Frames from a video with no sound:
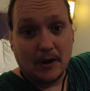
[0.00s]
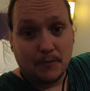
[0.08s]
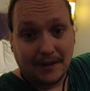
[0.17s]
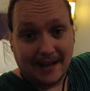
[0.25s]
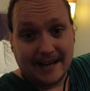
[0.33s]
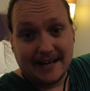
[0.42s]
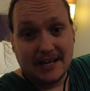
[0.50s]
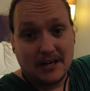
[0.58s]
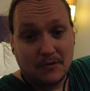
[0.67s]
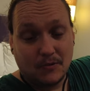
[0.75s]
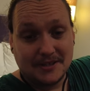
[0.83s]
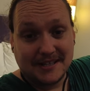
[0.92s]
our plane
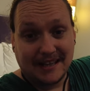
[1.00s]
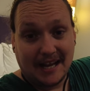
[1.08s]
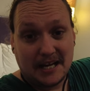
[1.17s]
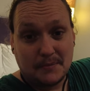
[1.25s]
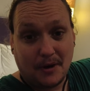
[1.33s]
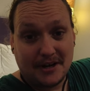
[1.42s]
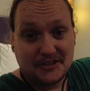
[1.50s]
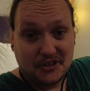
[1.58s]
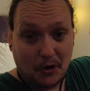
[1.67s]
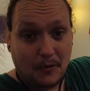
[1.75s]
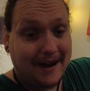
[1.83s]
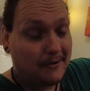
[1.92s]
was delayed by
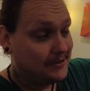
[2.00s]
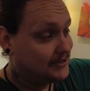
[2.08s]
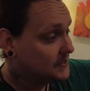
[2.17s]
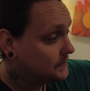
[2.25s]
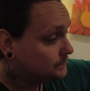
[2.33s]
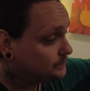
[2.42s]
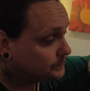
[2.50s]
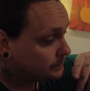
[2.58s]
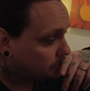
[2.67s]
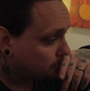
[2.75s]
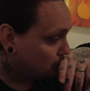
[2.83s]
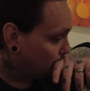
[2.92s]
2 hours.
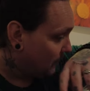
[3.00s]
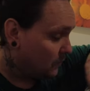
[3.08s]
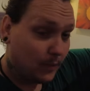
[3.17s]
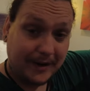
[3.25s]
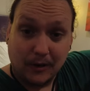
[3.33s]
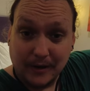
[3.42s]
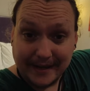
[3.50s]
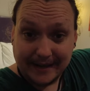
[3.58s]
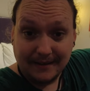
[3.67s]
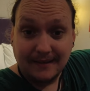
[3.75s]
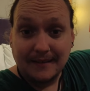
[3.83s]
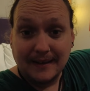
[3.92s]
We got
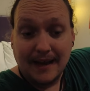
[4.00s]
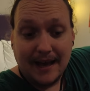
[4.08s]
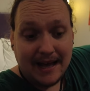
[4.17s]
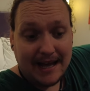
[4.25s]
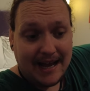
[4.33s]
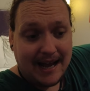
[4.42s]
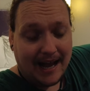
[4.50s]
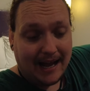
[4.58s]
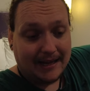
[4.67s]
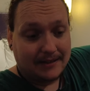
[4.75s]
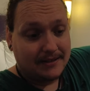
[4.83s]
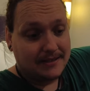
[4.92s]
here
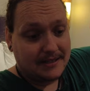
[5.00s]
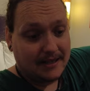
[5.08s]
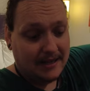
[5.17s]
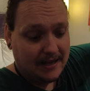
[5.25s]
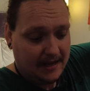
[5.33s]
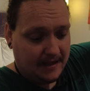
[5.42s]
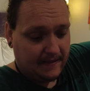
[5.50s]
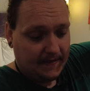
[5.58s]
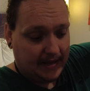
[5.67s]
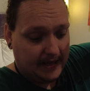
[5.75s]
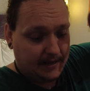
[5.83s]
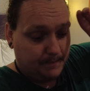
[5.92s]
and
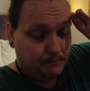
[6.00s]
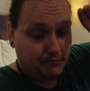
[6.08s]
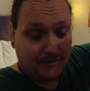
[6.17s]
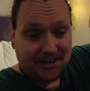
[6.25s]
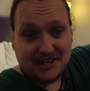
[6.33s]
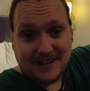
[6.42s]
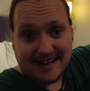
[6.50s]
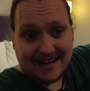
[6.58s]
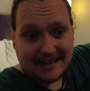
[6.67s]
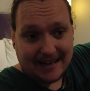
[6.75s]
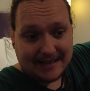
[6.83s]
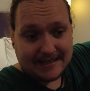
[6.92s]
the bridge that
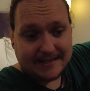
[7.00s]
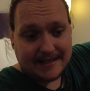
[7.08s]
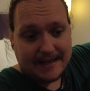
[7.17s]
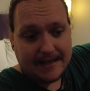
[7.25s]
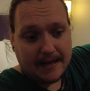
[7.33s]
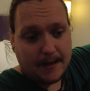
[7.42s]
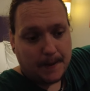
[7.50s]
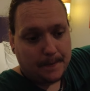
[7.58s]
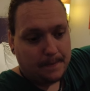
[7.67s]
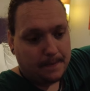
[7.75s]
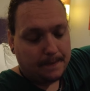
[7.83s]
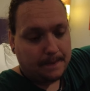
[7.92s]
connects the
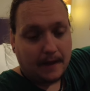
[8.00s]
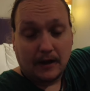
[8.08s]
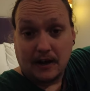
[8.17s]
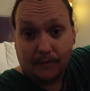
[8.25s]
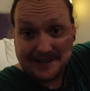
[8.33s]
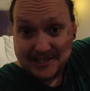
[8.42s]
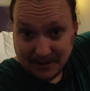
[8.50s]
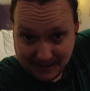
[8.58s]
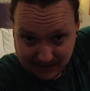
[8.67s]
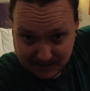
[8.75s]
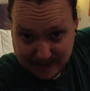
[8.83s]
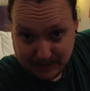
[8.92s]
I can't be too
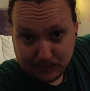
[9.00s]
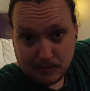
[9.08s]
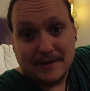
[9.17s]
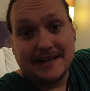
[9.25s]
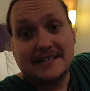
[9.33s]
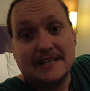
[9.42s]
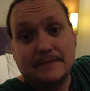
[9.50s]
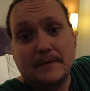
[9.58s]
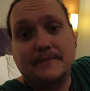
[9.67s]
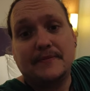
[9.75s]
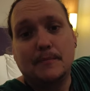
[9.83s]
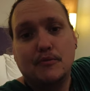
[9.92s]
loud because people are probably asleep,
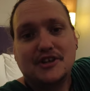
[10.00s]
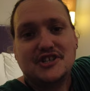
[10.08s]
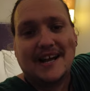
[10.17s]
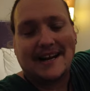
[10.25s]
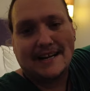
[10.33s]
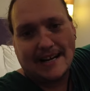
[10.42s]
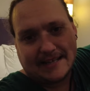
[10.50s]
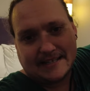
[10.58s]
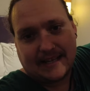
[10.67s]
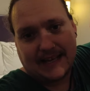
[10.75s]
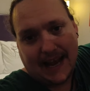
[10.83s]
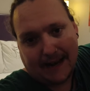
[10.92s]
but the bridge that connects
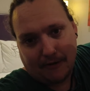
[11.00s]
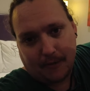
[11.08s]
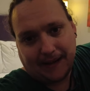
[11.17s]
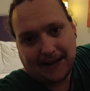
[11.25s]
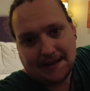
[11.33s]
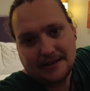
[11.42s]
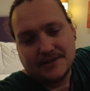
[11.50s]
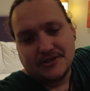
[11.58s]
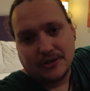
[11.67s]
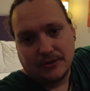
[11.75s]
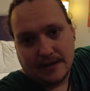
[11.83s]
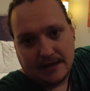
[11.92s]
the aeroplane
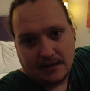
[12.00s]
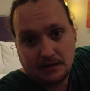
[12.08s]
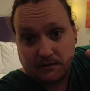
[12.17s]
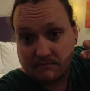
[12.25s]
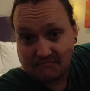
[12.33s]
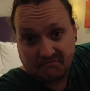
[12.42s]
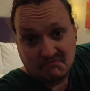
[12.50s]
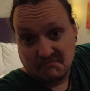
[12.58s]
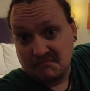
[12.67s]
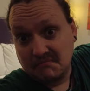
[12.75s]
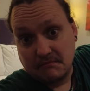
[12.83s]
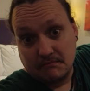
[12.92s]
to the
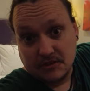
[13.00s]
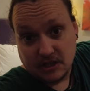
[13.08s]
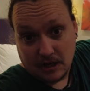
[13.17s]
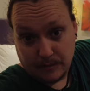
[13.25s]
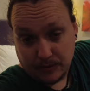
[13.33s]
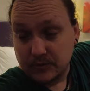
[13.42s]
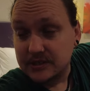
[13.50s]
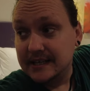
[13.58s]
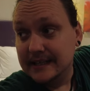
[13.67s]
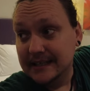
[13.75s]
terminals